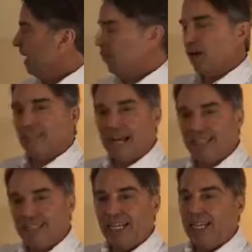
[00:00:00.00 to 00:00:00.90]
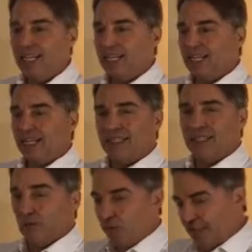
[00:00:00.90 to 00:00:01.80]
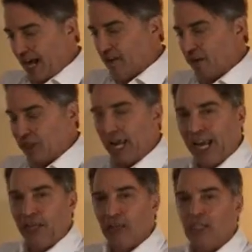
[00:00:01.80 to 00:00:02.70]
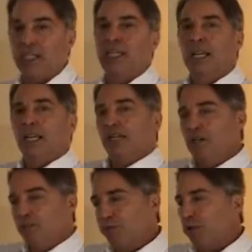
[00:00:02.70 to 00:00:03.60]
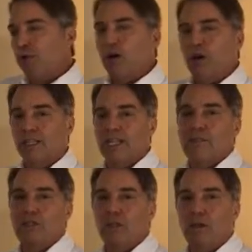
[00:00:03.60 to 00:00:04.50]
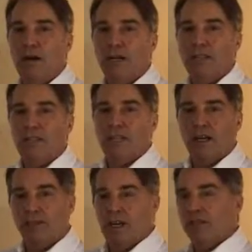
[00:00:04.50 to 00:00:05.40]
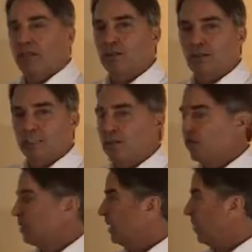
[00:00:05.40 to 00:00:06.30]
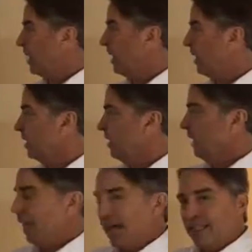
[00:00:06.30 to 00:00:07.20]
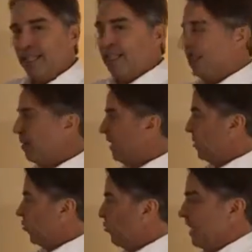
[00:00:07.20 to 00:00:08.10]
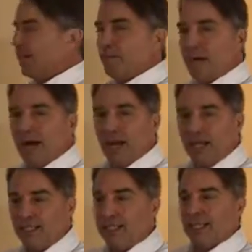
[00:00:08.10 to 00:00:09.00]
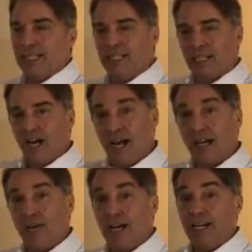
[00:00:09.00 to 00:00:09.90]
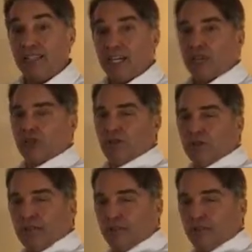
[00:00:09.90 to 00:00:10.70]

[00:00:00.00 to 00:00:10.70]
And what that did is, with that much energy, you broke all the chemical bonds of these materials coming in, and then they could be recombined into high-grade industrial